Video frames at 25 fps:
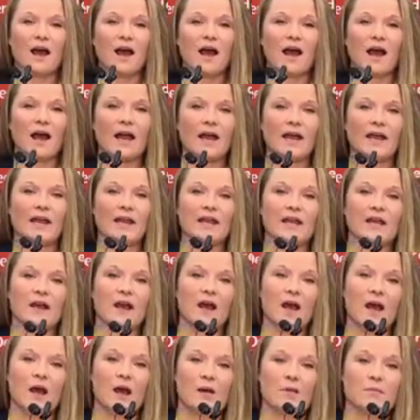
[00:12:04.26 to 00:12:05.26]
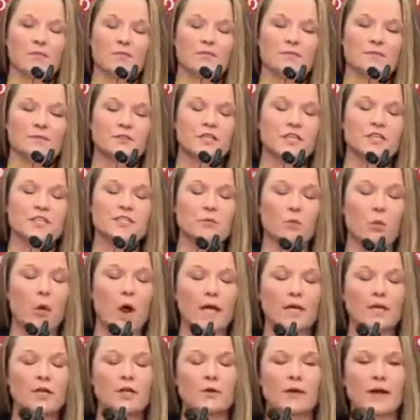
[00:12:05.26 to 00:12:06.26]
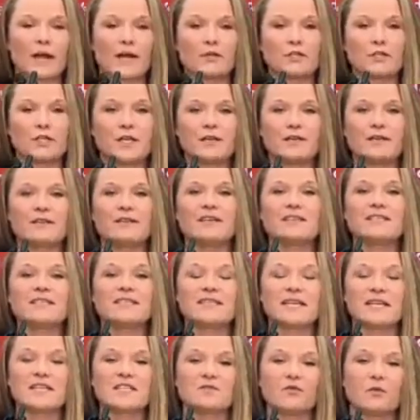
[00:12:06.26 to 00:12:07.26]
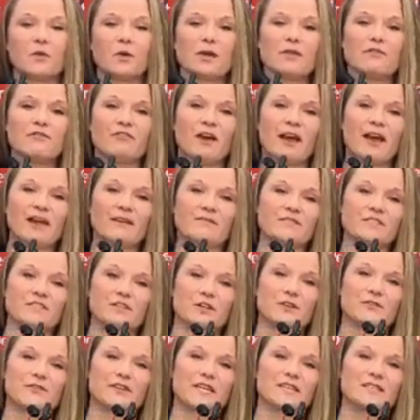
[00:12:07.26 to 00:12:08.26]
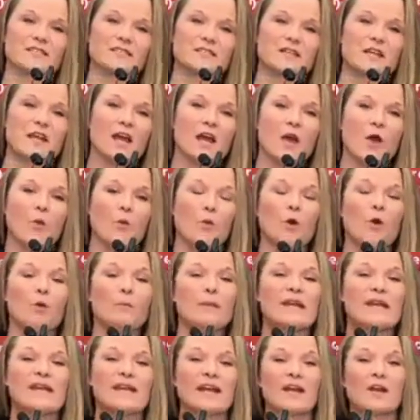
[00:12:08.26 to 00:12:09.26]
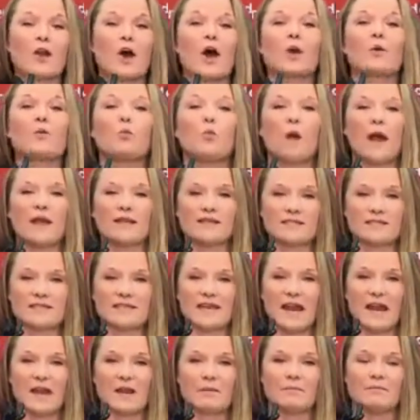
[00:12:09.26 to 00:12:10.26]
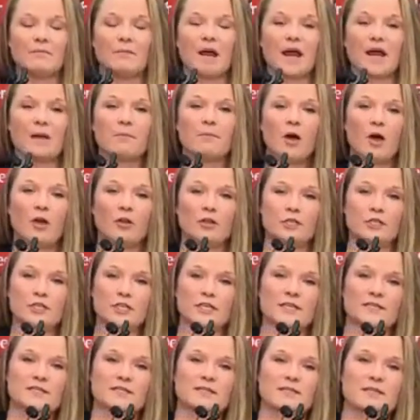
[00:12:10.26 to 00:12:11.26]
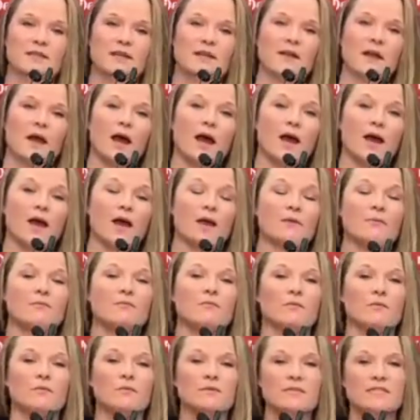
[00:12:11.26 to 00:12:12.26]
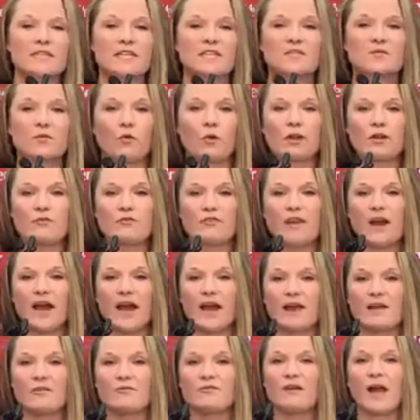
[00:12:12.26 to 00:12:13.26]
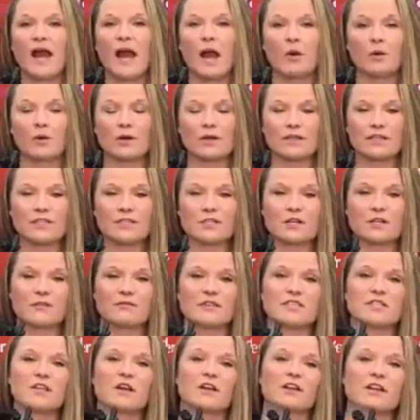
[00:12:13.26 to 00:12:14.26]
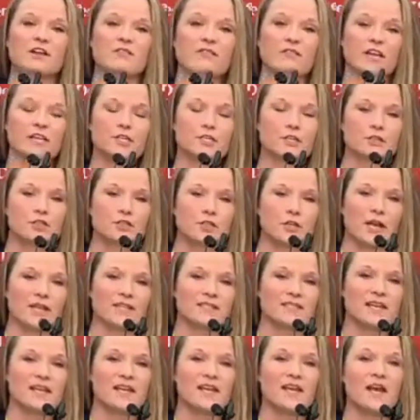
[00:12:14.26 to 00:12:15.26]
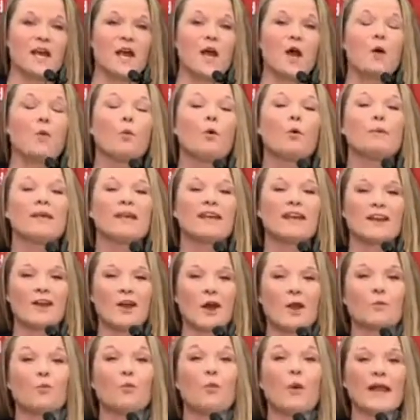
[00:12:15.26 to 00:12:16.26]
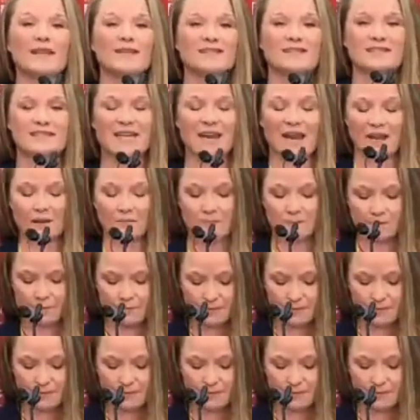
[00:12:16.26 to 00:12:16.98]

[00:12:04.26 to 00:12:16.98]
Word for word: I, um, just one correction, the 645 service will begin on Wednesday. My apologies. Uh, 645 hourly service on conventional transit will begin on Wednesday.